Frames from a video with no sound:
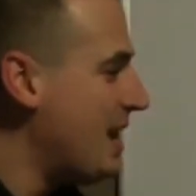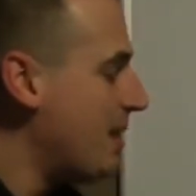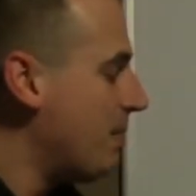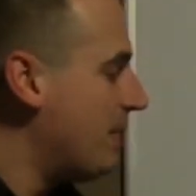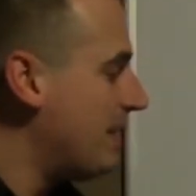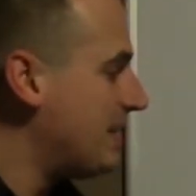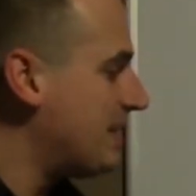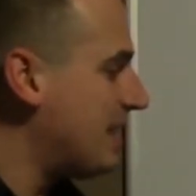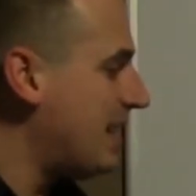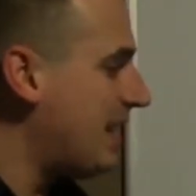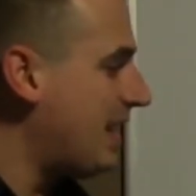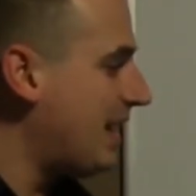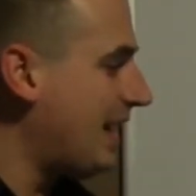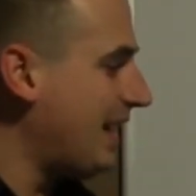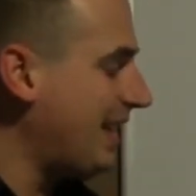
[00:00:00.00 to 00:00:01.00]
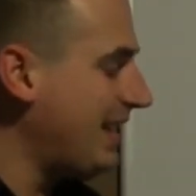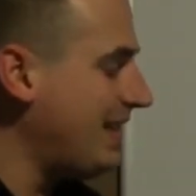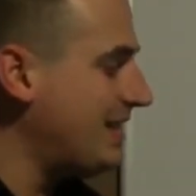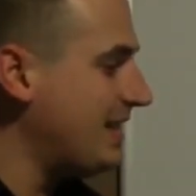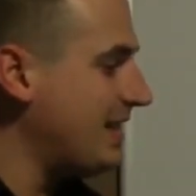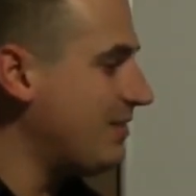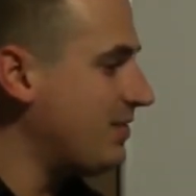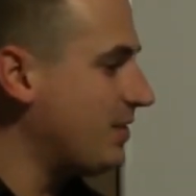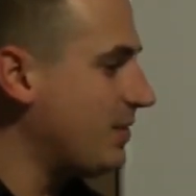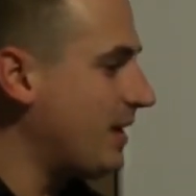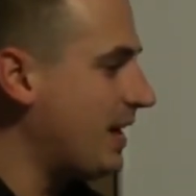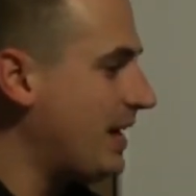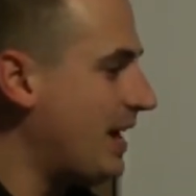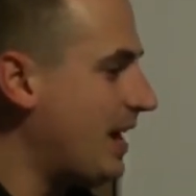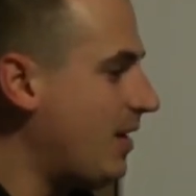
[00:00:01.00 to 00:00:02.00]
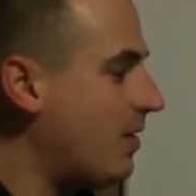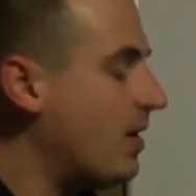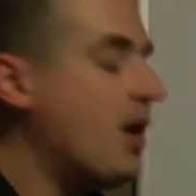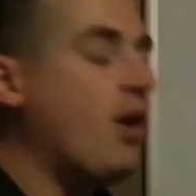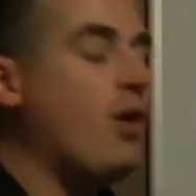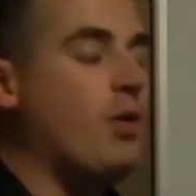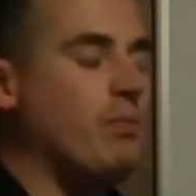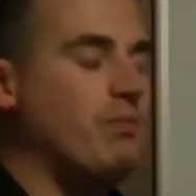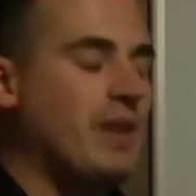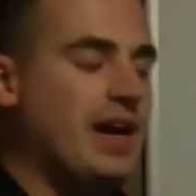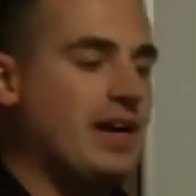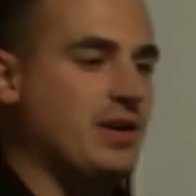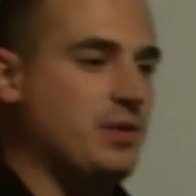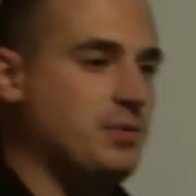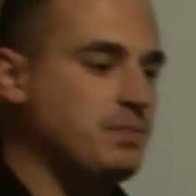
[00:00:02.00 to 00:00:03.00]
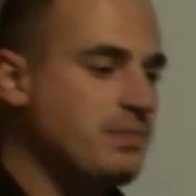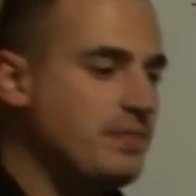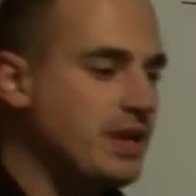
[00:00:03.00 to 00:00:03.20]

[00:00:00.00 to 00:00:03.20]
but I can't think of it right now. Oh, I know.